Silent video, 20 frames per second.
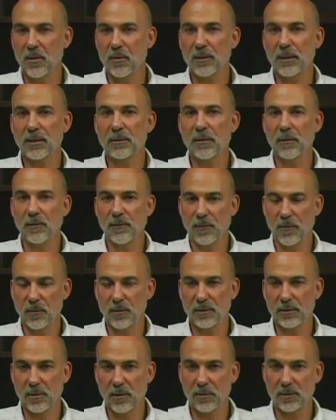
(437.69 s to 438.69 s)
don't get their
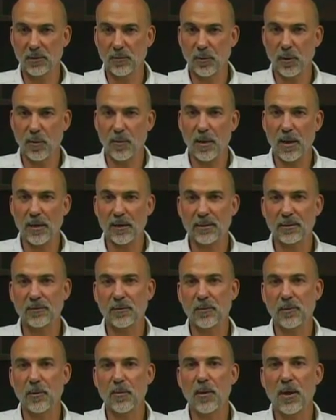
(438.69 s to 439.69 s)
first dose of probiotics
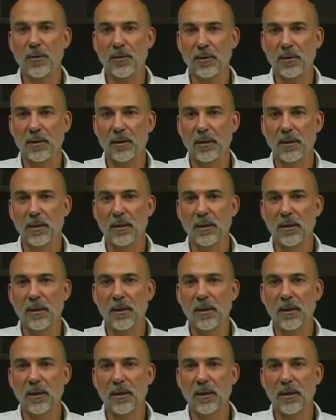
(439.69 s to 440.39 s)
from their mother